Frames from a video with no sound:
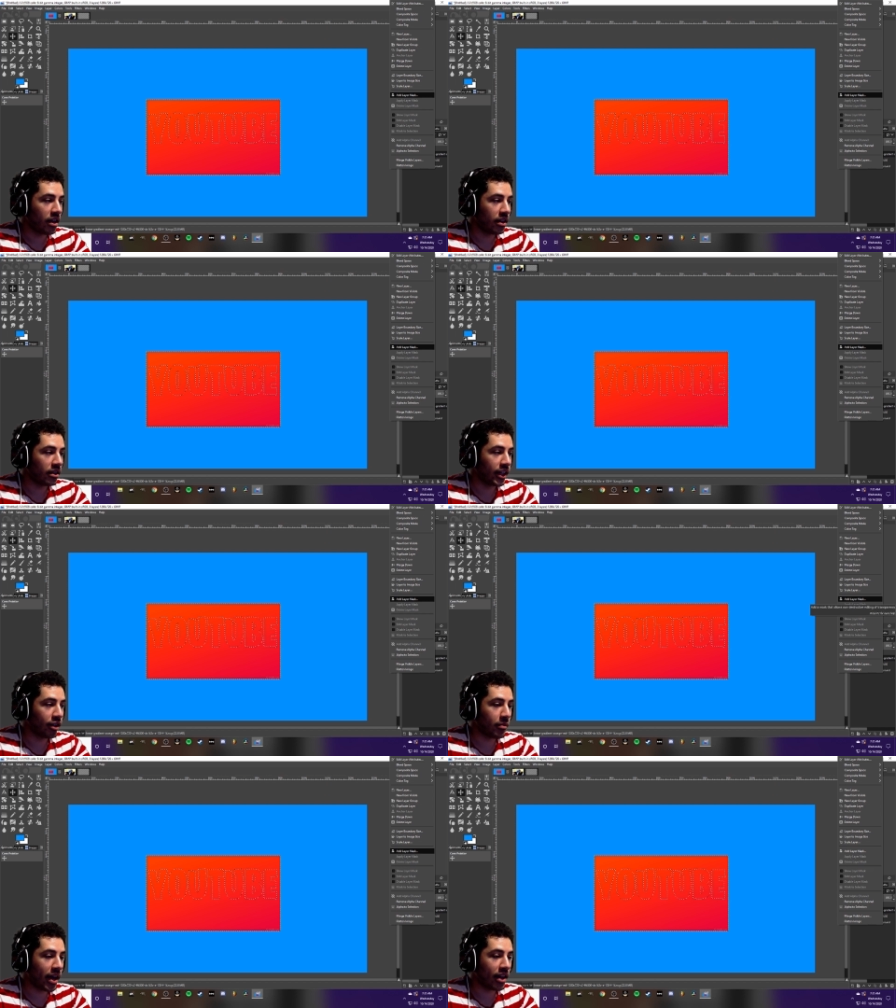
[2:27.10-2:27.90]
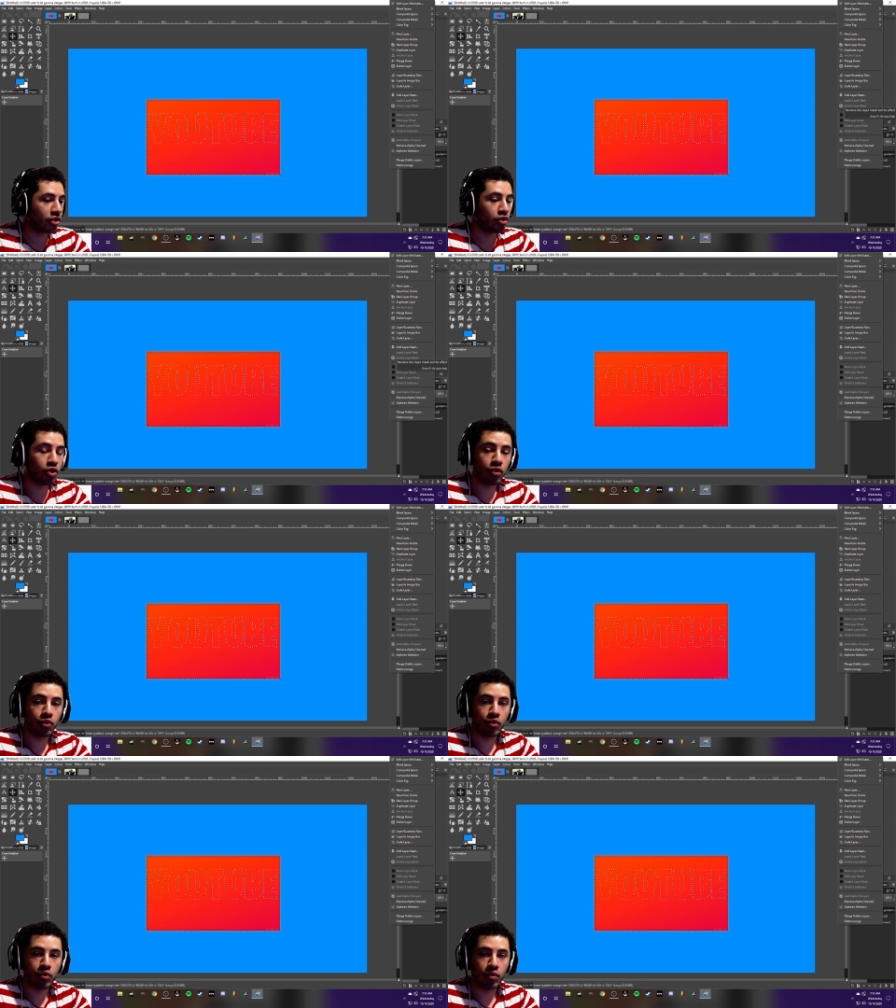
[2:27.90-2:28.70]
layer mask
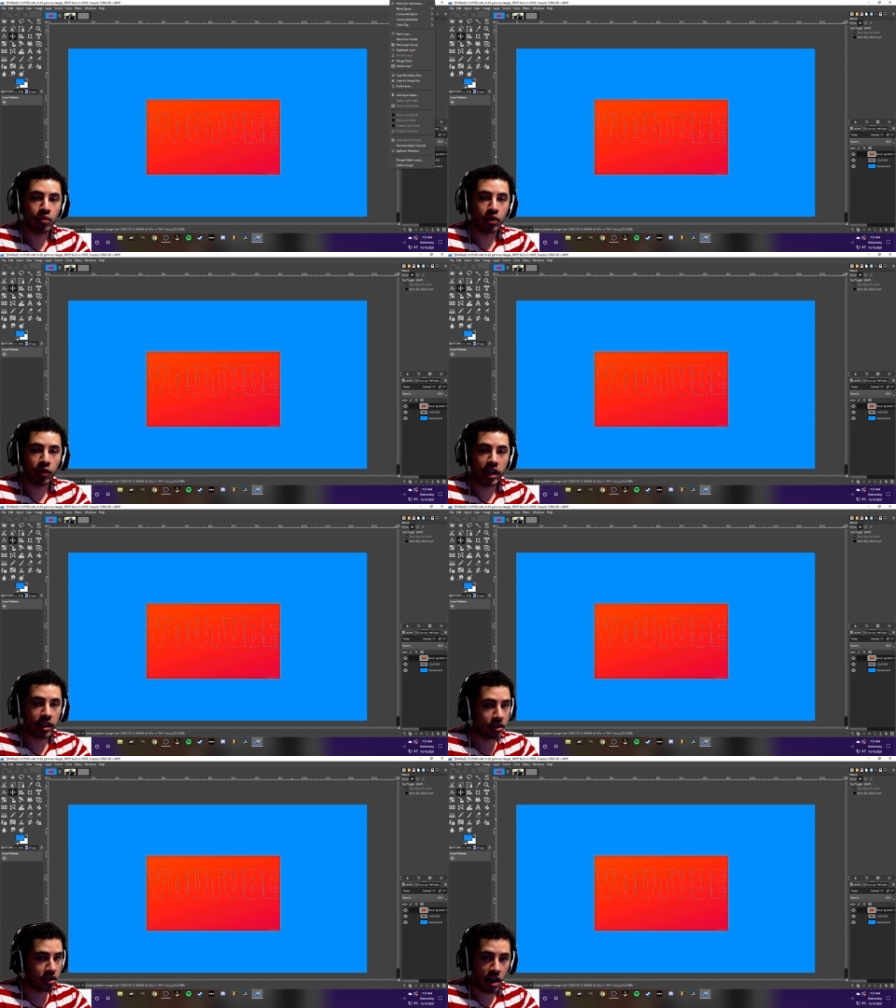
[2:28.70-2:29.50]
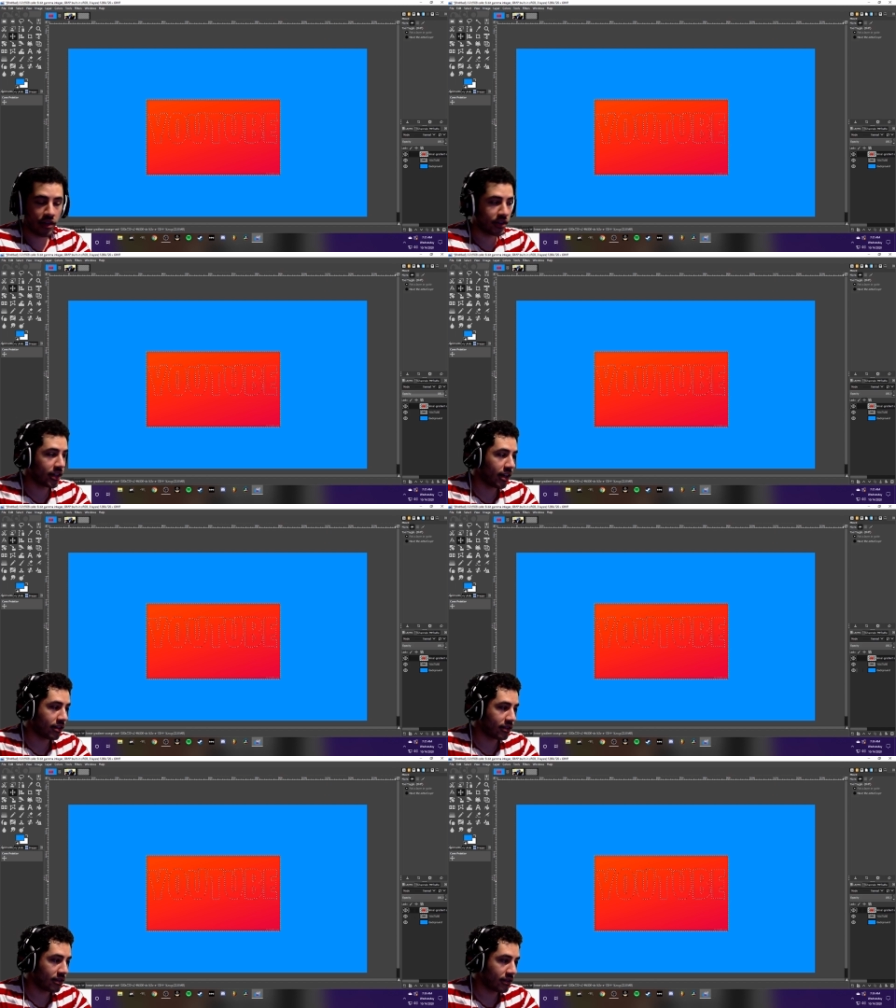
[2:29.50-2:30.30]
to the gradient, not the text.